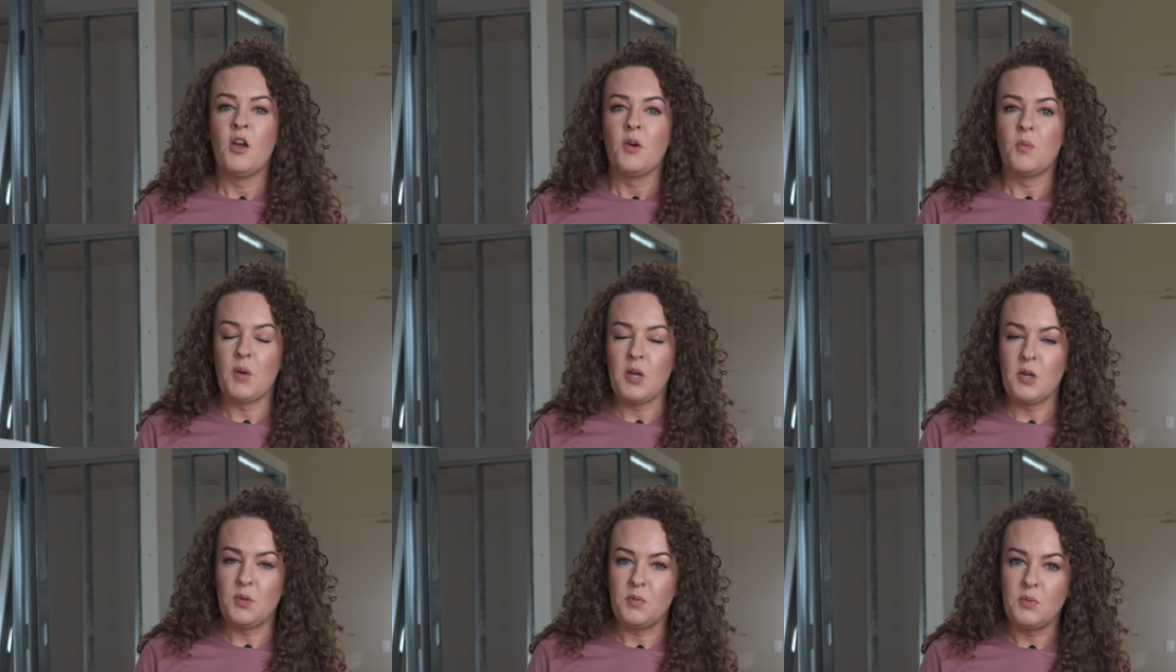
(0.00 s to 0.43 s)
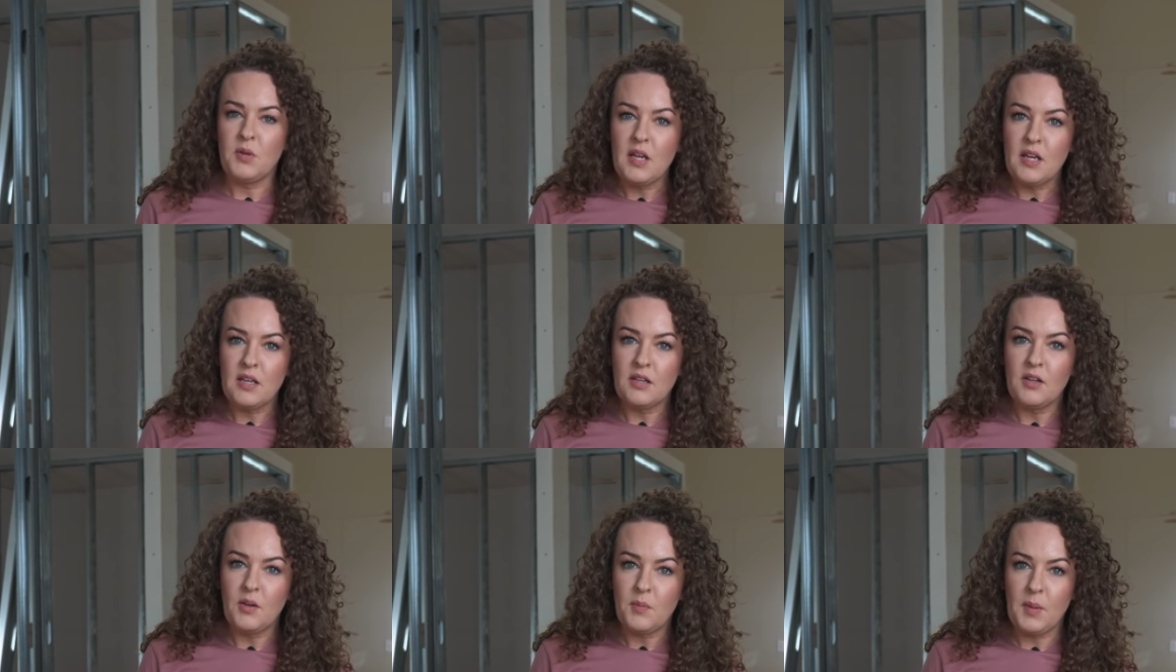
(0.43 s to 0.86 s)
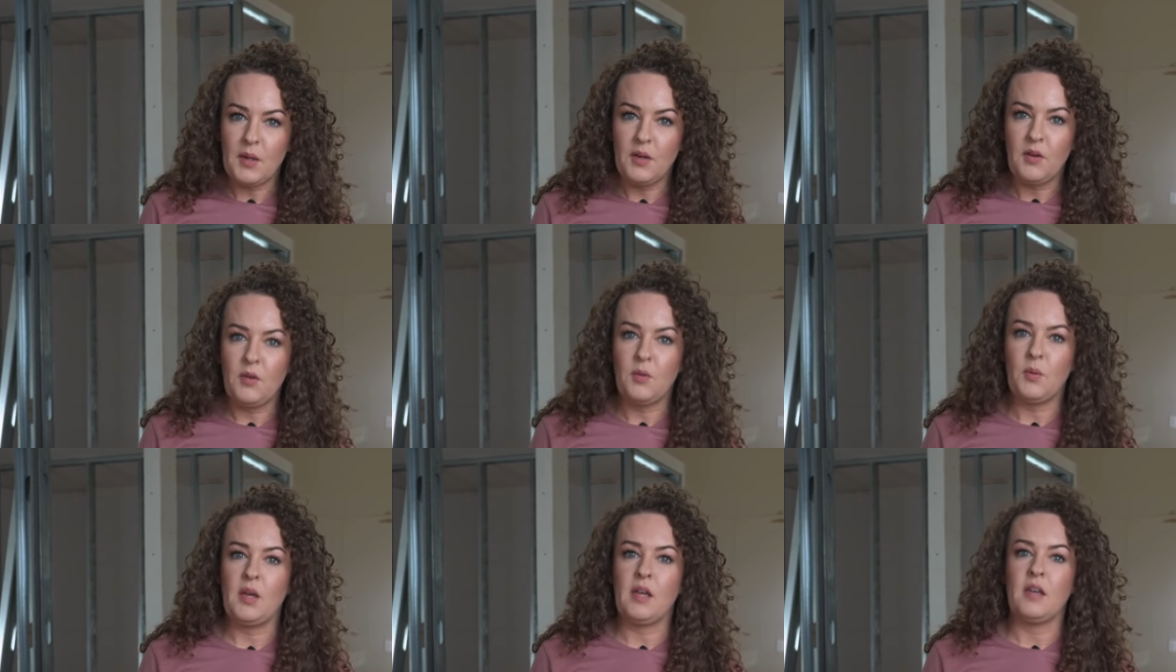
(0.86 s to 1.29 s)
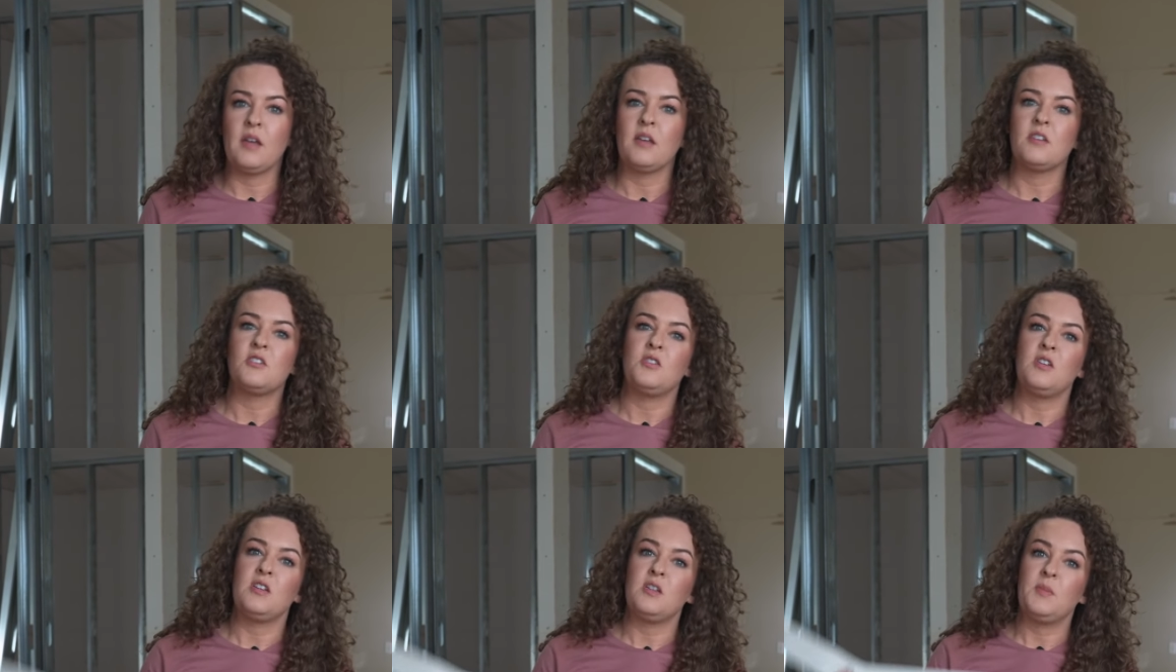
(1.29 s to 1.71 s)
What you need to be doing
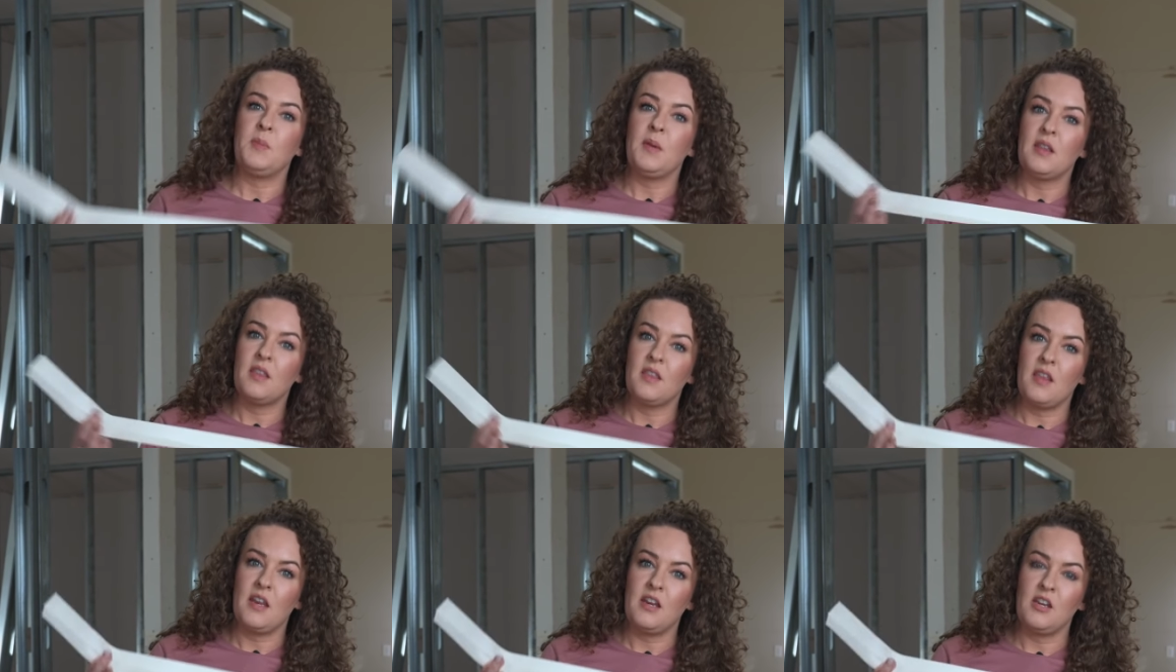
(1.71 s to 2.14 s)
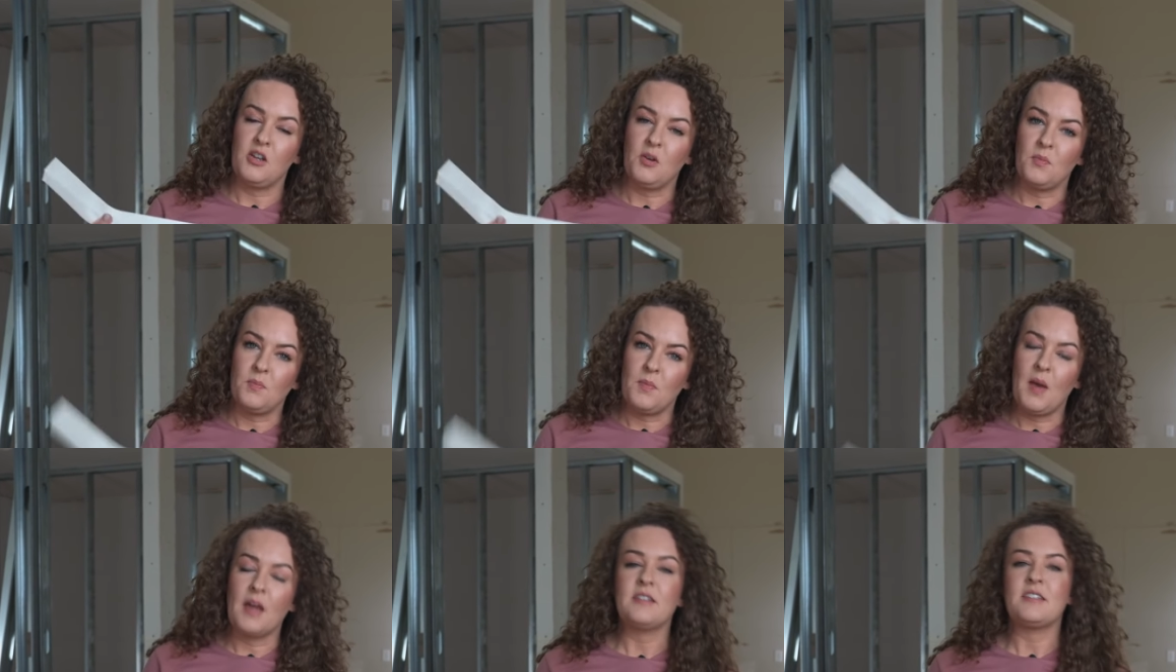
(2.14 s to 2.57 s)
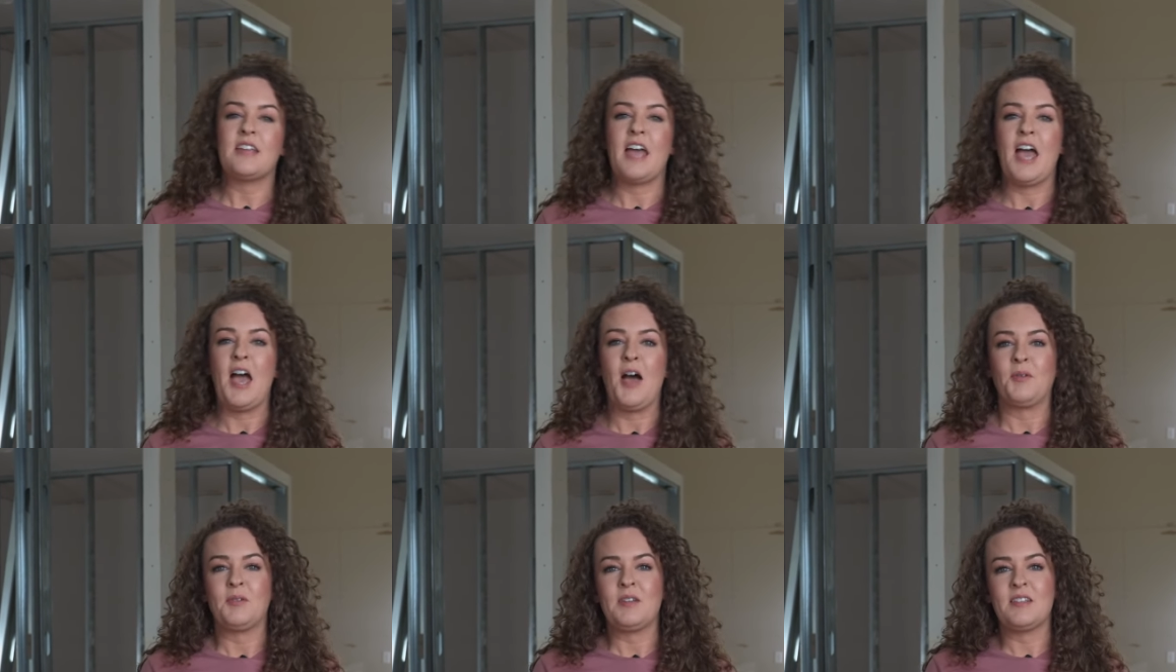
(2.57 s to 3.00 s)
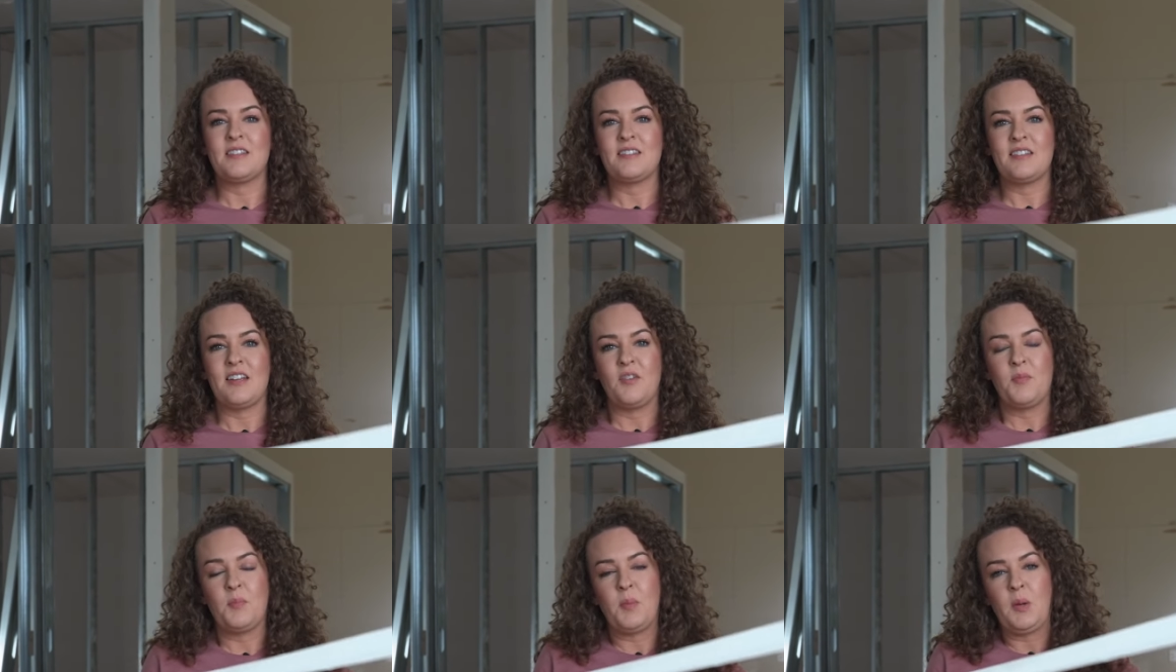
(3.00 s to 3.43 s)
is you need to be thinning your mud down
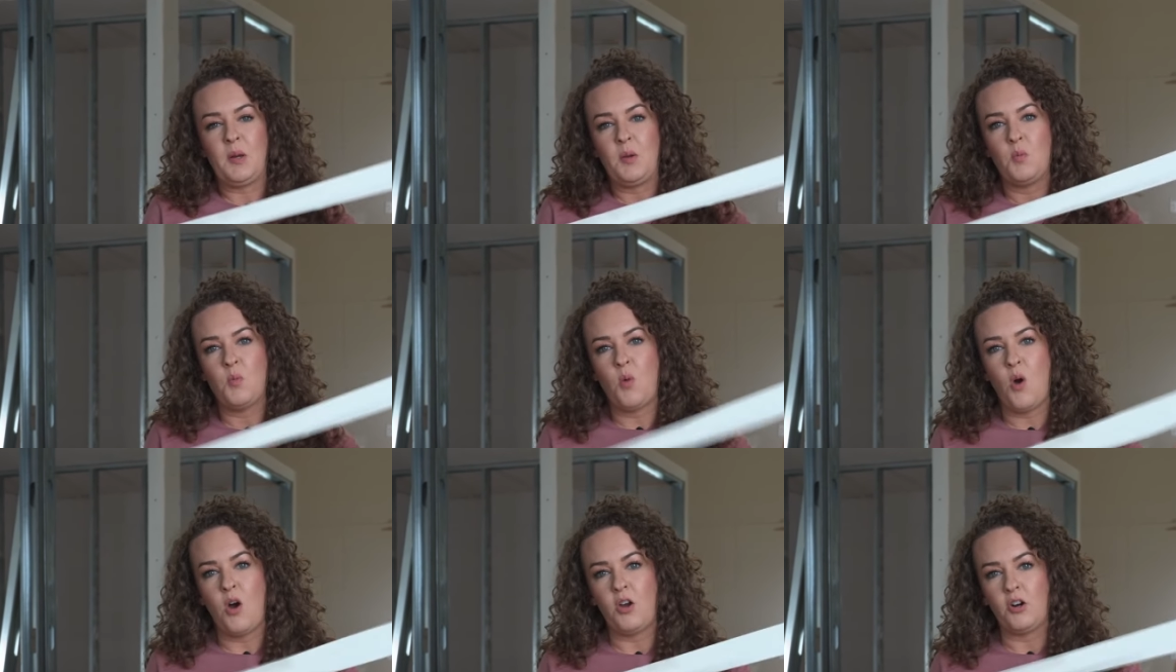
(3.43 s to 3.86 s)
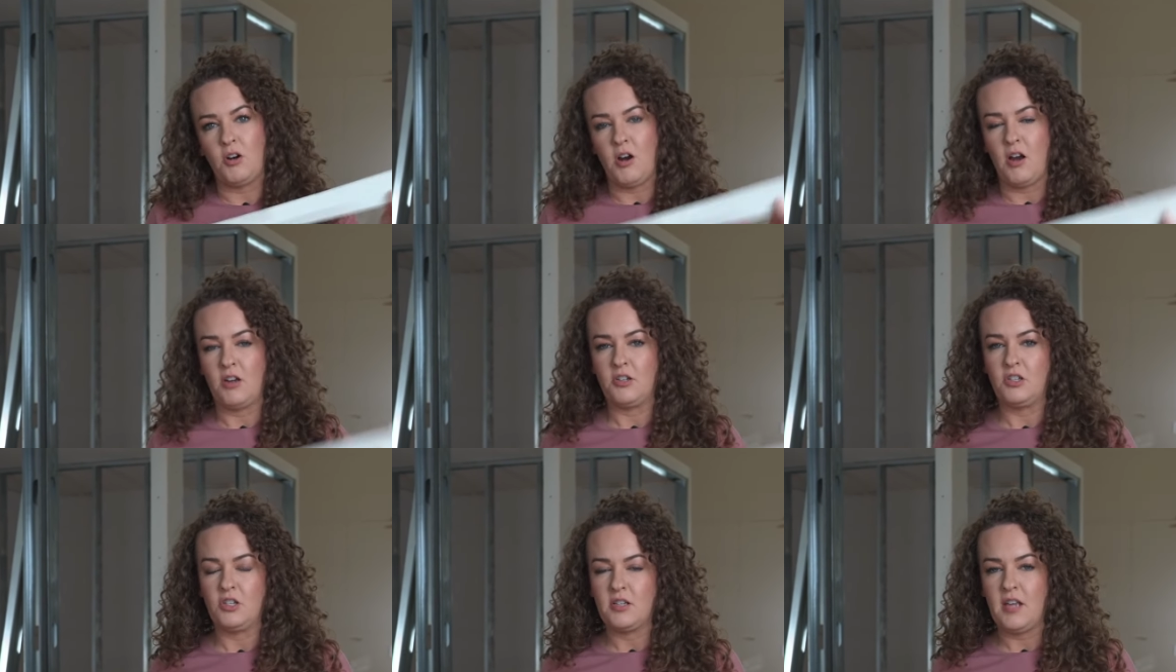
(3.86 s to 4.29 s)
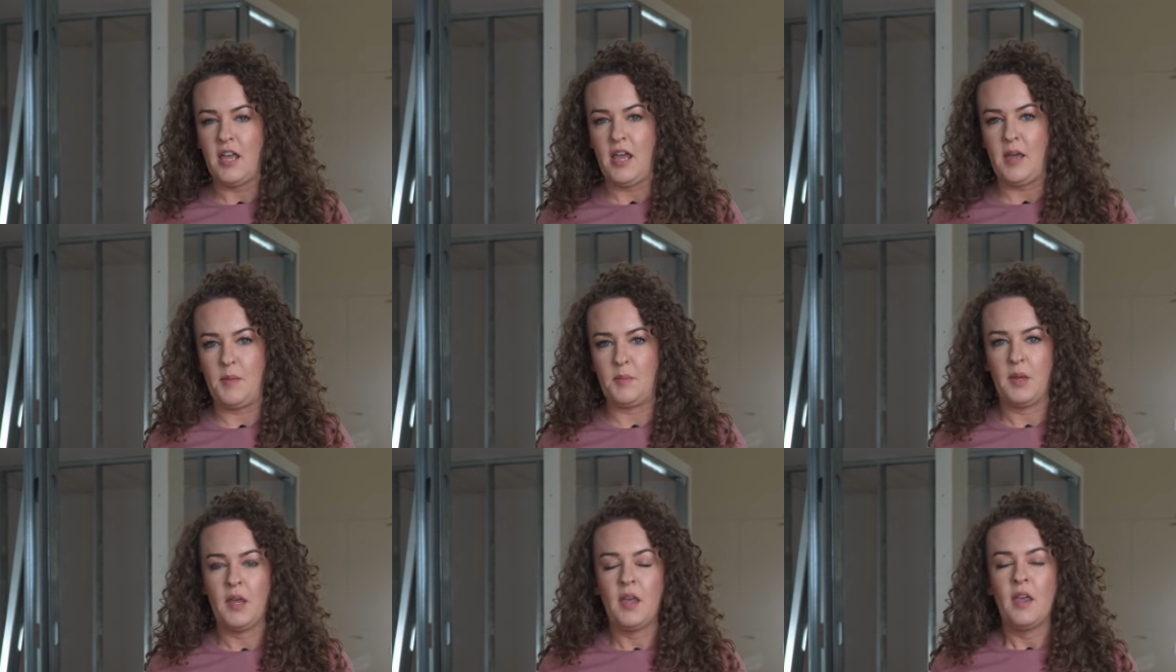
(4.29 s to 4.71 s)
instead of putting water on your tape.